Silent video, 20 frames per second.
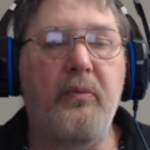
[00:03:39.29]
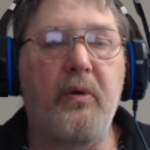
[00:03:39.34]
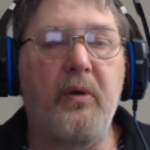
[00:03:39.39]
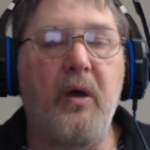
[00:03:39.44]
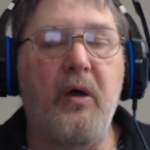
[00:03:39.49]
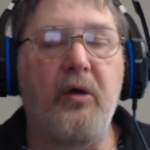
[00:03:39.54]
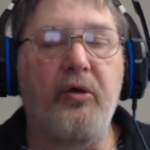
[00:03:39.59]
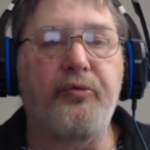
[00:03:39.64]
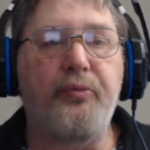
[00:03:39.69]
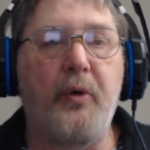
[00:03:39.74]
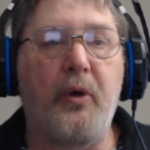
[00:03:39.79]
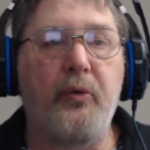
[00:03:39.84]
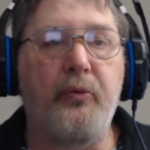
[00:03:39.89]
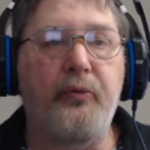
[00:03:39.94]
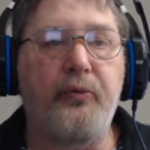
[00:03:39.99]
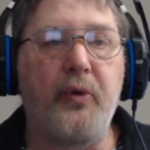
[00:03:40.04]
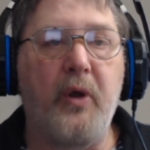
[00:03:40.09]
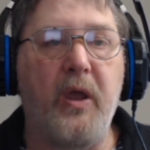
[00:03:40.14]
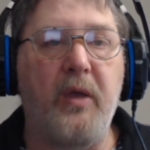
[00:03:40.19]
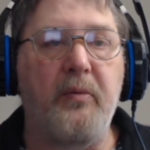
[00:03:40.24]
houseboat
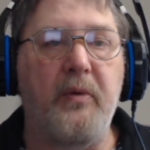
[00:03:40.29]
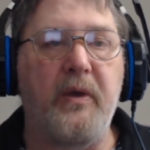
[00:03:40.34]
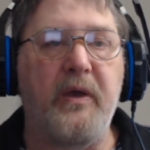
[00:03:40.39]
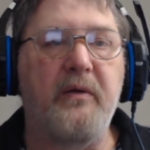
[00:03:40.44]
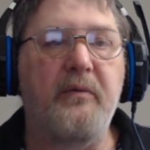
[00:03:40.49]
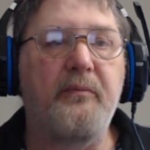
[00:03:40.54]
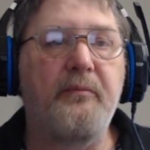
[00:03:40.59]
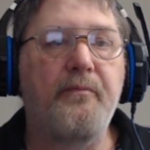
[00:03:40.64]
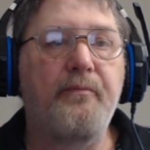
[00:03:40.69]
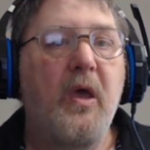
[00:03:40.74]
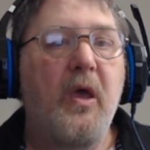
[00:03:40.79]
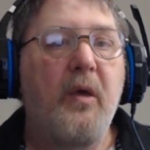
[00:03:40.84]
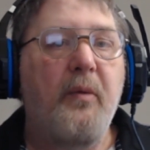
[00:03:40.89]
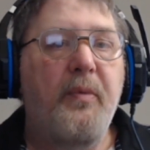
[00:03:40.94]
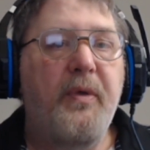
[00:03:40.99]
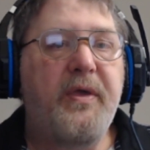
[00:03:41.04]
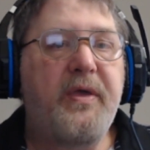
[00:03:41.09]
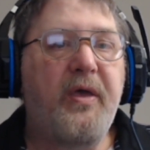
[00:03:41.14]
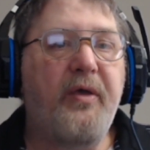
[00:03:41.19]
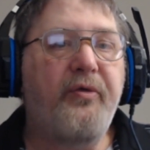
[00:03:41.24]
framing.
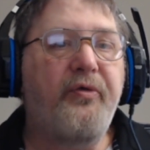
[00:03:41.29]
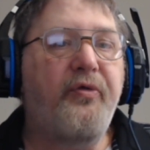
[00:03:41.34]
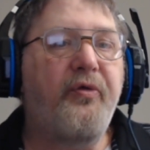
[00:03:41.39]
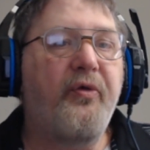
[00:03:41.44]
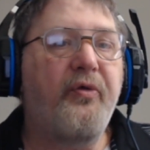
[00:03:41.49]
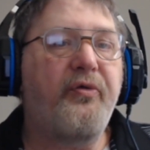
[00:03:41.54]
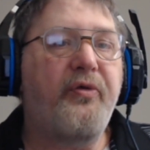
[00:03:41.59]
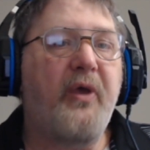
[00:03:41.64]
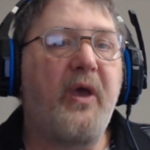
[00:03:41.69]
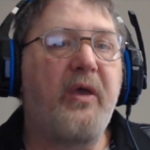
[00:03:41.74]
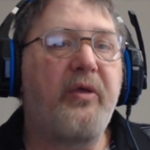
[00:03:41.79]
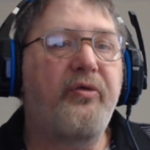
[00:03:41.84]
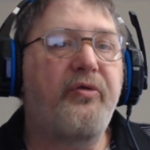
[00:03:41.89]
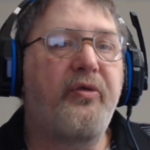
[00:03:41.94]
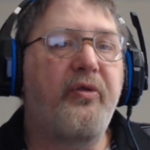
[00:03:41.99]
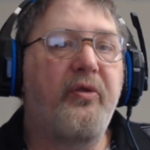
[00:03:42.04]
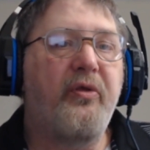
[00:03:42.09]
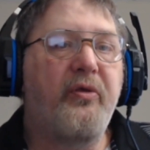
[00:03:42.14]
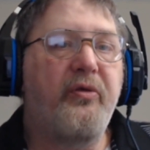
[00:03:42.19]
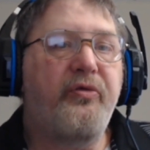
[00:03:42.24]
Because of the size
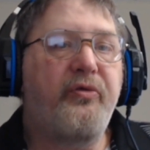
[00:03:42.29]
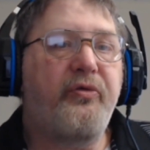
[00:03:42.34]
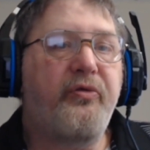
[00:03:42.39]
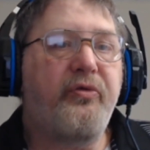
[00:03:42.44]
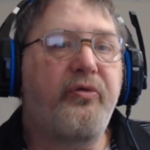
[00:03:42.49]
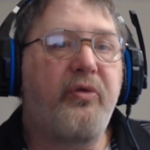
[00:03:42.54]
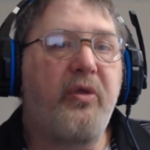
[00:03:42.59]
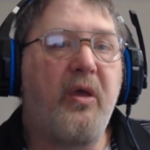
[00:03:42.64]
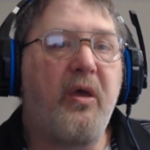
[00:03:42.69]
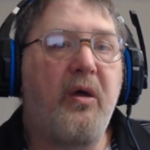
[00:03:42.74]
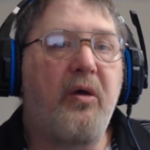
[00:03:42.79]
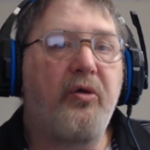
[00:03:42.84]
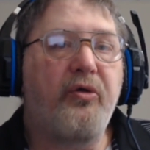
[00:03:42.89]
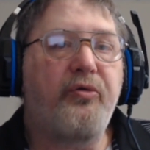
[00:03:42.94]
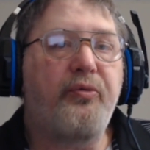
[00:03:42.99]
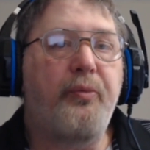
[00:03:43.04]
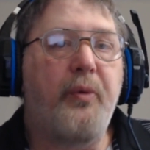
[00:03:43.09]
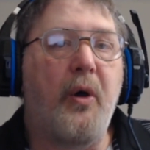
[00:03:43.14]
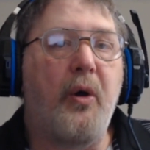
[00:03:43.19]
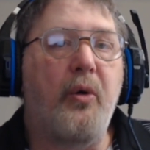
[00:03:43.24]
of this
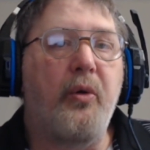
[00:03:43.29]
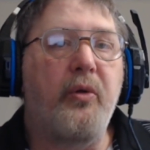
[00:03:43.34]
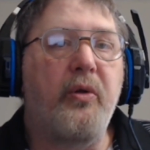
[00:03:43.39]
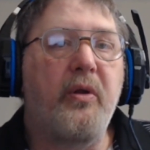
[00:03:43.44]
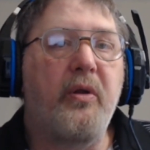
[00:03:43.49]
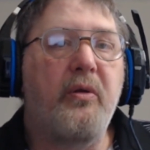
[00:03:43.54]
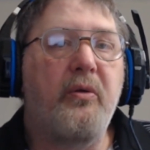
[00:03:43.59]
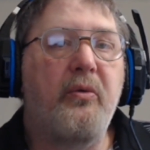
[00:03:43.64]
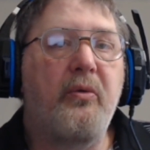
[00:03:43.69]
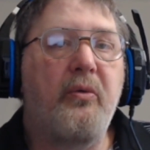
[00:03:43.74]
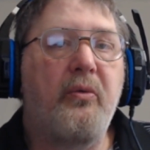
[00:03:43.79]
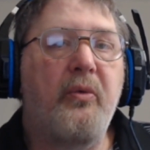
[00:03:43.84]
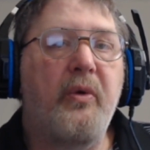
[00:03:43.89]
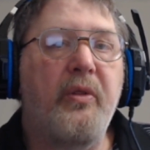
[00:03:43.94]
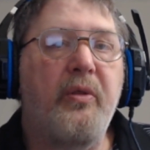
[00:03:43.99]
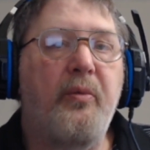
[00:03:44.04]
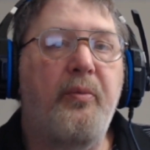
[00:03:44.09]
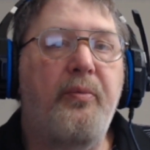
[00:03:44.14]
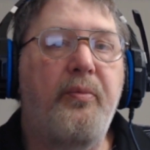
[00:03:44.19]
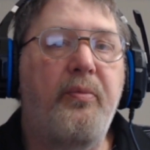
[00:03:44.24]
houseboat,
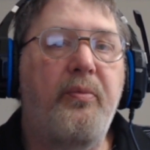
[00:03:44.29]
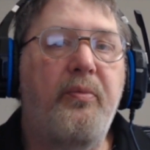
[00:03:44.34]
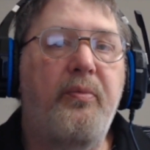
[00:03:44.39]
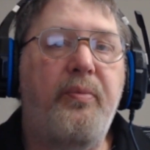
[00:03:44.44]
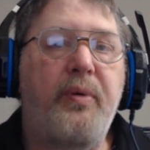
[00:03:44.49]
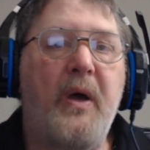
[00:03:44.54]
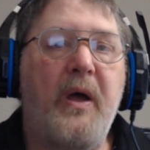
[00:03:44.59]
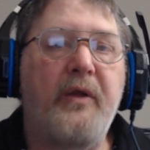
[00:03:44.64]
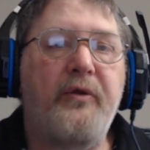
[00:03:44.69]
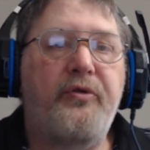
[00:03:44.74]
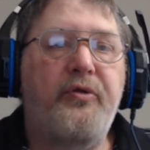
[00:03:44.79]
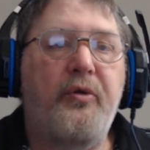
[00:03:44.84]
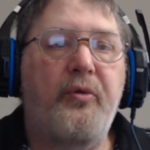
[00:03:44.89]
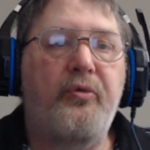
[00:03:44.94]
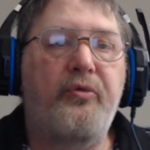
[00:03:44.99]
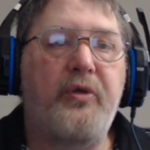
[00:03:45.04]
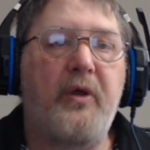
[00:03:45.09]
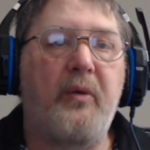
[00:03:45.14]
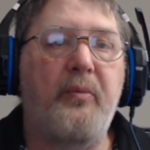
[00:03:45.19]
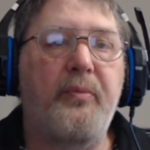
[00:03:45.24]
when the
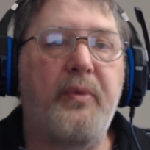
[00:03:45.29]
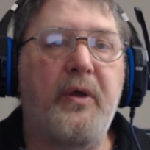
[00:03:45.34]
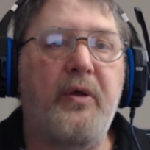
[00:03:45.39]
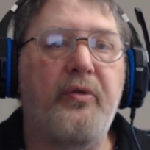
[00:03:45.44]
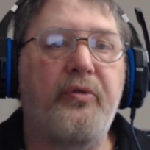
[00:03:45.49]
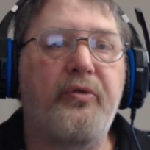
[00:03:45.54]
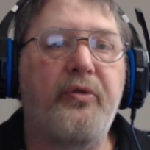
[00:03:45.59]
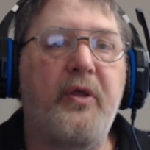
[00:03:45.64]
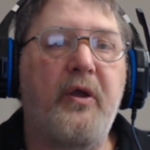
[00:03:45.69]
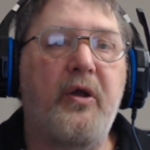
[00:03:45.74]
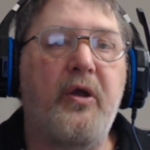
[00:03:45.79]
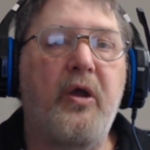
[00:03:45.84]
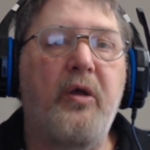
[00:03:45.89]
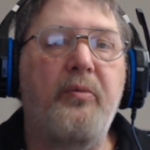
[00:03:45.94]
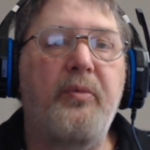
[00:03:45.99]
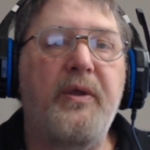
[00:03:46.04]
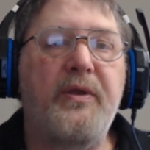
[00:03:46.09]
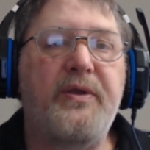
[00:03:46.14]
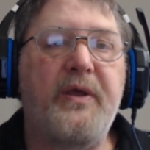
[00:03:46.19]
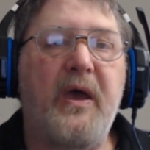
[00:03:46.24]
pontoons are built, they're going
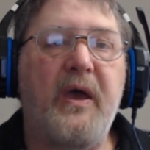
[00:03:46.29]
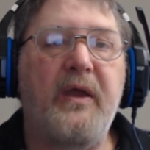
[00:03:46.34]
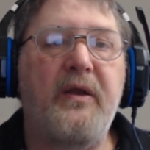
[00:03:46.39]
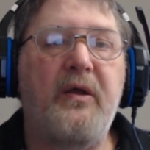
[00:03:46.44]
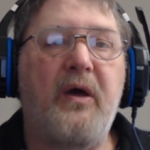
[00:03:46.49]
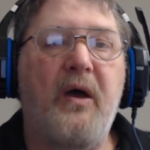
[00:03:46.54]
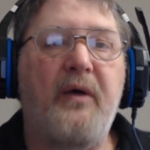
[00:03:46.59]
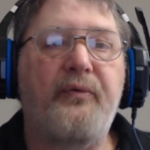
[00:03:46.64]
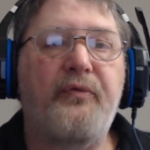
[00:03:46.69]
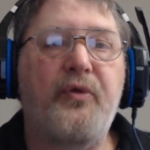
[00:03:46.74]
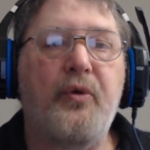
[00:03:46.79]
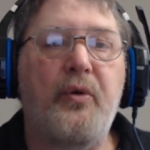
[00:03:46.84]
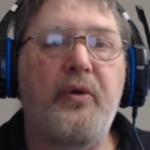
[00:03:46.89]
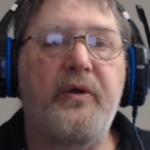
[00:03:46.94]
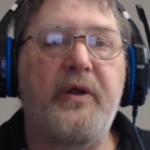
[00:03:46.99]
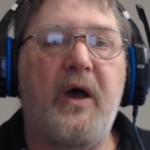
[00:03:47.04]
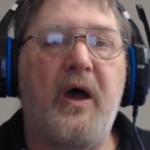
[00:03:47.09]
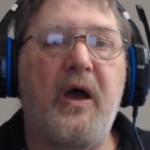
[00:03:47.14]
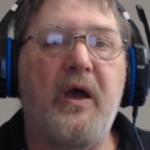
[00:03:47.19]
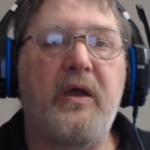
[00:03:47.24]
to be tied off to a
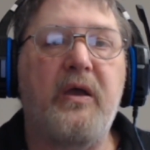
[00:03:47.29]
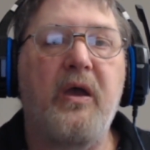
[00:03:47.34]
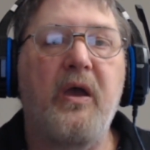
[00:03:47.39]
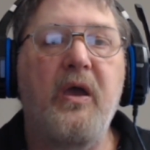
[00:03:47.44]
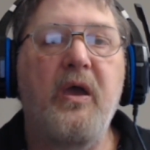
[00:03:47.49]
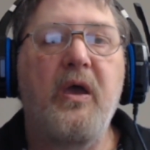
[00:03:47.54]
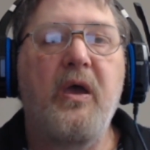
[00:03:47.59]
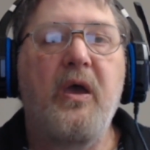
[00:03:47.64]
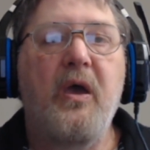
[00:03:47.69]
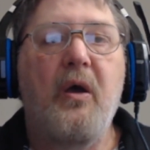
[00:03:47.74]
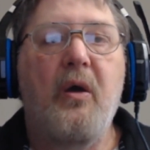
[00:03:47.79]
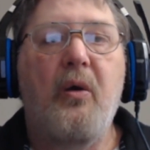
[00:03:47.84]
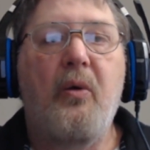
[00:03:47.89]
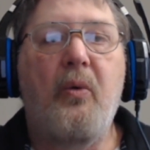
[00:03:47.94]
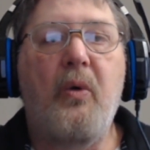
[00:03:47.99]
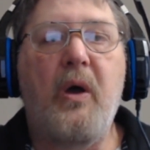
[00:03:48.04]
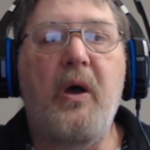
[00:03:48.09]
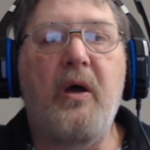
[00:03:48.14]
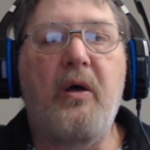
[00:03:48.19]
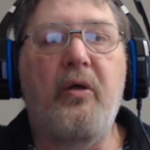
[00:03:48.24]
dock
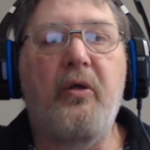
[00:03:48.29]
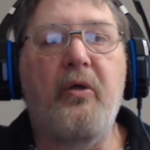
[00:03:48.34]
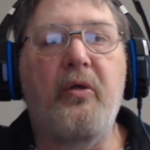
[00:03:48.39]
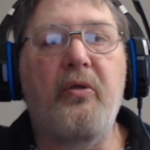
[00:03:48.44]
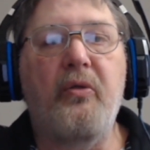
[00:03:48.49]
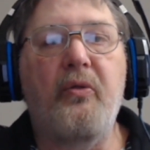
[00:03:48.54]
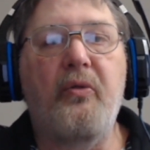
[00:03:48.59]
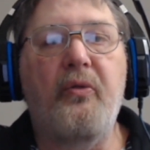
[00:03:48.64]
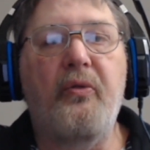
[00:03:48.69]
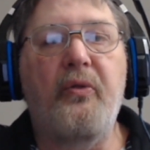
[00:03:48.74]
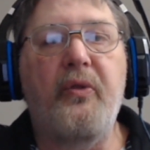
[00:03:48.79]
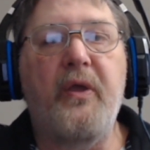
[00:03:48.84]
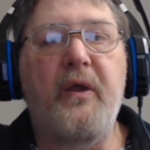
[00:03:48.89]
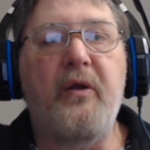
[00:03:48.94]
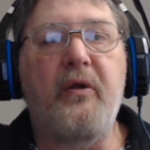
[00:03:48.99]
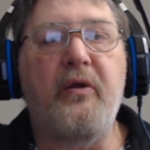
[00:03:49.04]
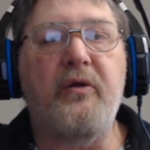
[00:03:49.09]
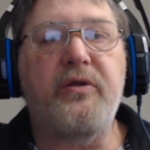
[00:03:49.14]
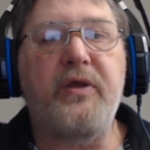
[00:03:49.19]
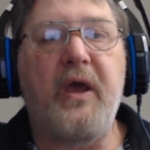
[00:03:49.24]
while
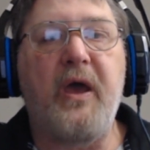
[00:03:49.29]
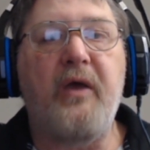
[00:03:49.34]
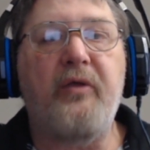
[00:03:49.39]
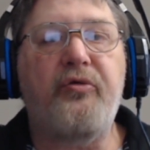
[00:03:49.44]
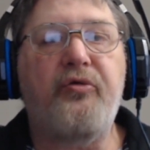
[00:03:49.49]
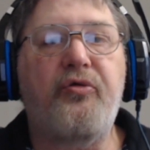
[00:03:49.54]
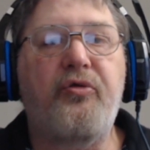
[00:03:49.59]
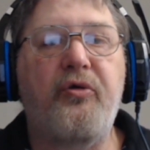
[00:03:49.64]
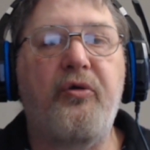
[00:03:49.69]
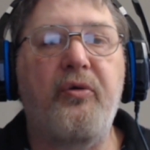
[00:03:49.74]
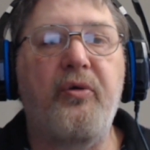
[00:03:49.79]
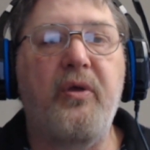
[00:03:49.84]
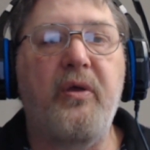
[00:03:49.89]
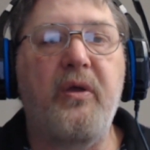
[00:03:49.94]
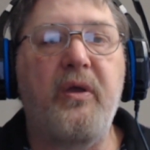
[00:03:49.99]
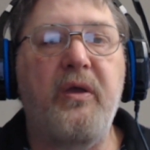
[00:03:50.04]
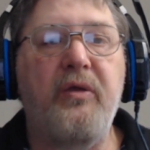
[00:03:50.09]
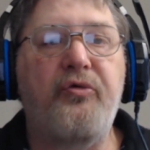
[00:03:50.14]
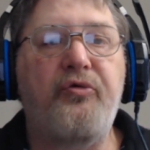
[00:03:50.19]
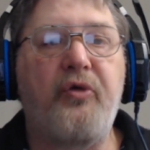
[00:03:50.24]
they're attached to
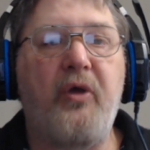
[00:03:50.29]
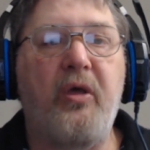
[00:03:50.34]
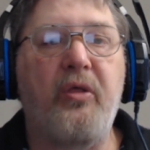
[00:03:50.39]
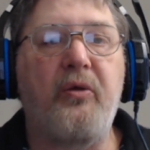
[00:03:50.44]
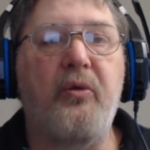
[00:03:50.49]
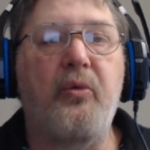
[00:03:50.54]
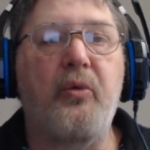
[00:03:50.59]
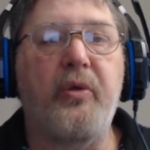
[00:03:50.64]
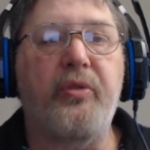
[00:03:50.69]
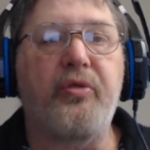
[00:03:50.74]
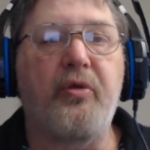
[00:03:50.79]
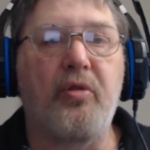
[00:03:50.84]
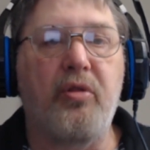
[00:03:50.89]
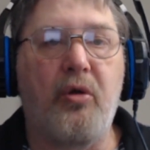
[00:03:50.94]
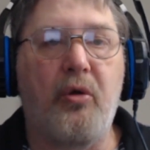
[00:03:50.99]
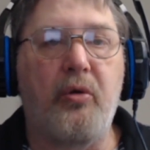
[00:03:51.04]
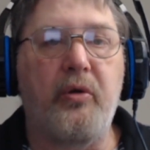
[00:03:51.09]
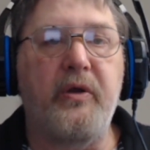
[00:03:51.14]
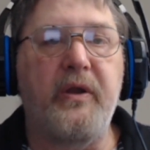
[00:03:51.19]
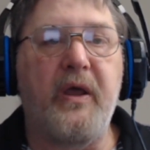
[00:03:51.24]
each other with the
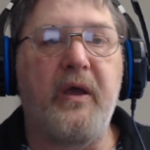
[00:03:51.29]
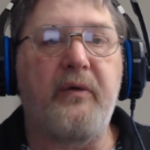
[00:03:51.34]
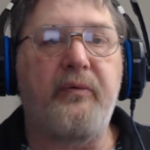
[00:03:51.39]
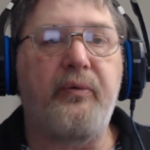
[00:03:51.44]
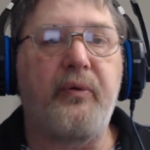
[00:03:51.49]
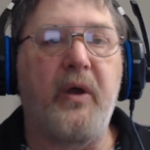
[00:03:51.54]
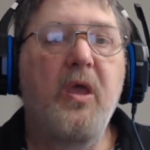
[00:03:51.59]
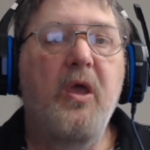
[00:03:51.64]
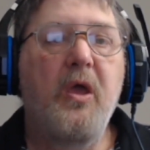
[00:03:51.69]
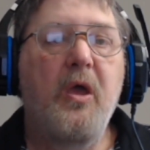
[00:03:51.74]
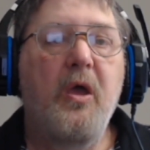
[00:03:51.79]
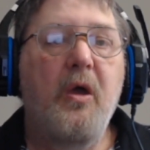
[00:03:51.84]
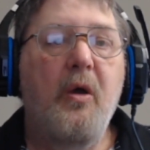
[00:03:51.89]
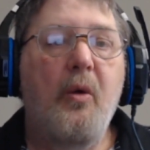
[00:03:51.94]
lower deck frame.